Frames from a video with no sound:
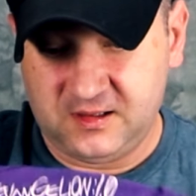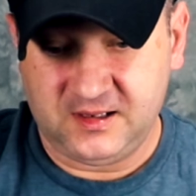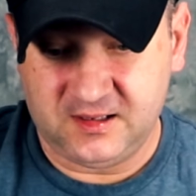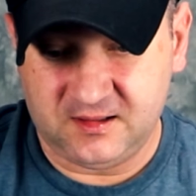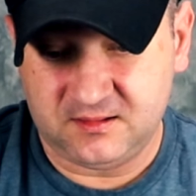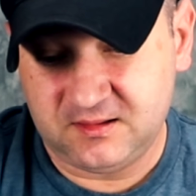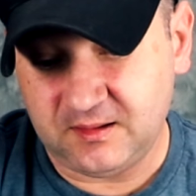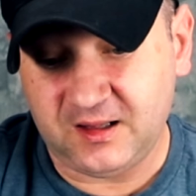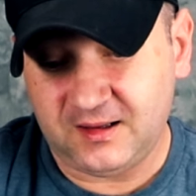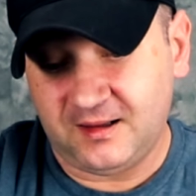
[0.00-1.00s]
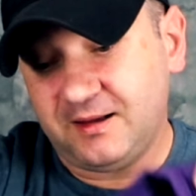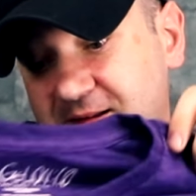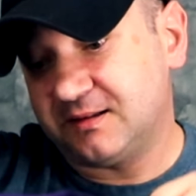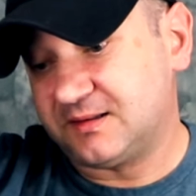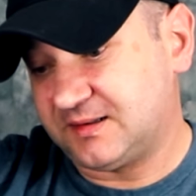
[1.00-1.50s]
and I like
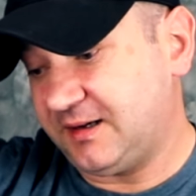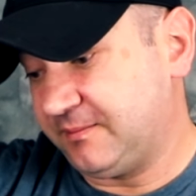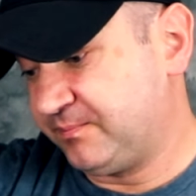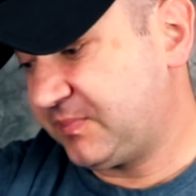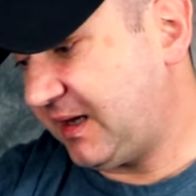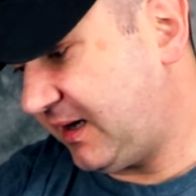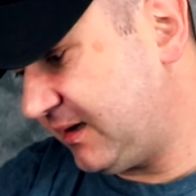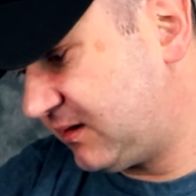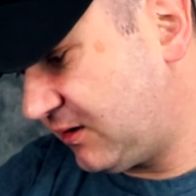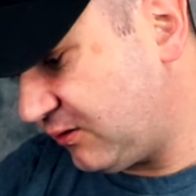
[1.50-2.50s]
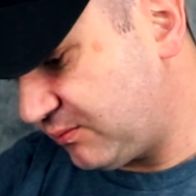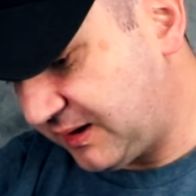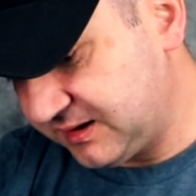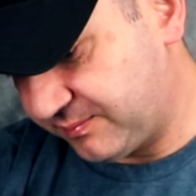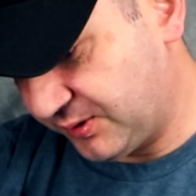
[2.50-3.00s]
the design. I don't
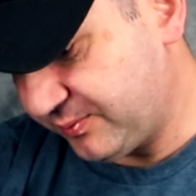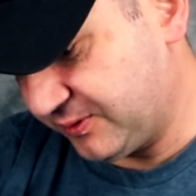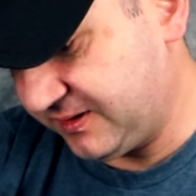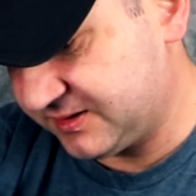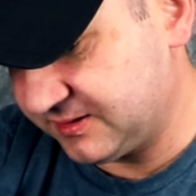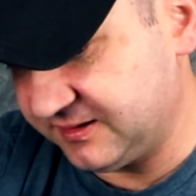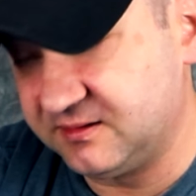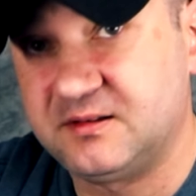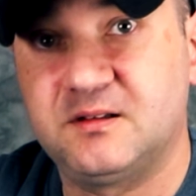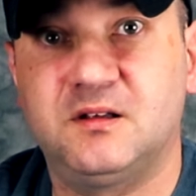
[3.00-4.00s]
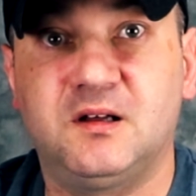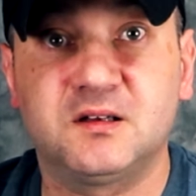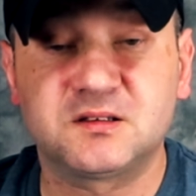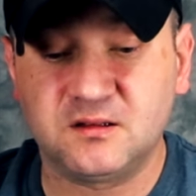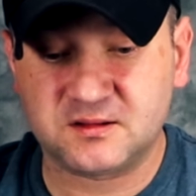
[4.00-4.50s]
mind the purple, actually,
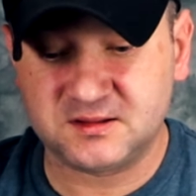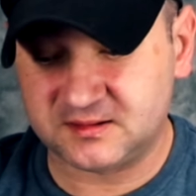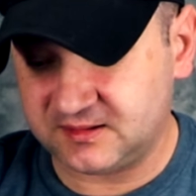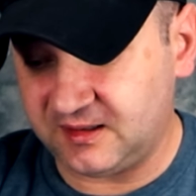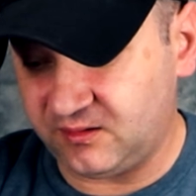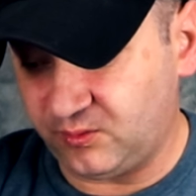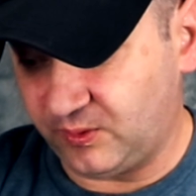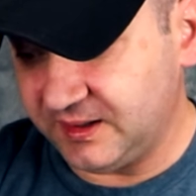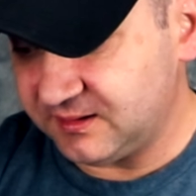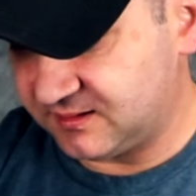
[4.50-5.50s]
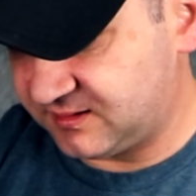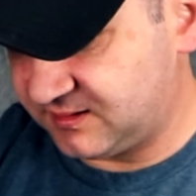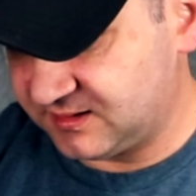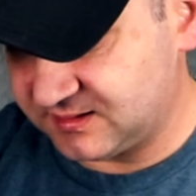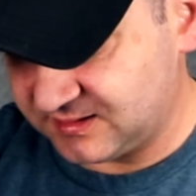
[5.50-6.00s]
as long as it's not white.
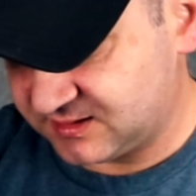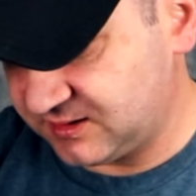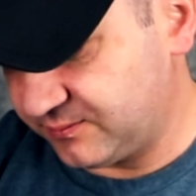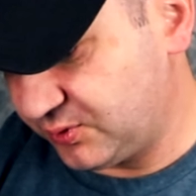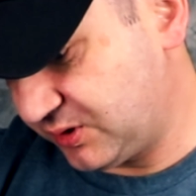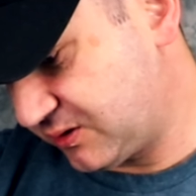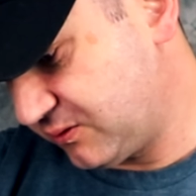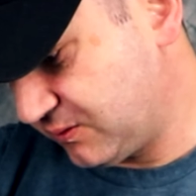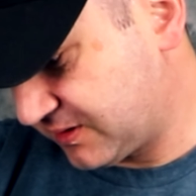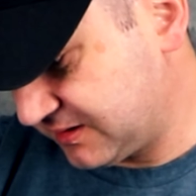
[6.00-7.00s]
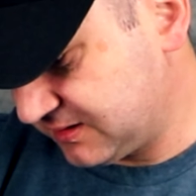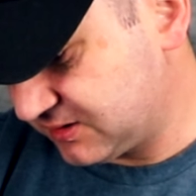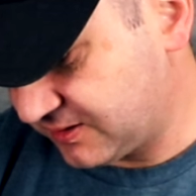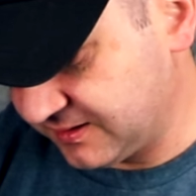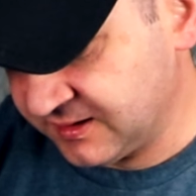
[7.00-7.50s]
This is actually a pretty cool looking
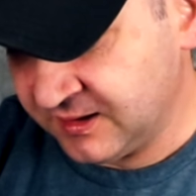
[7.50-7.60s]
t-shirt.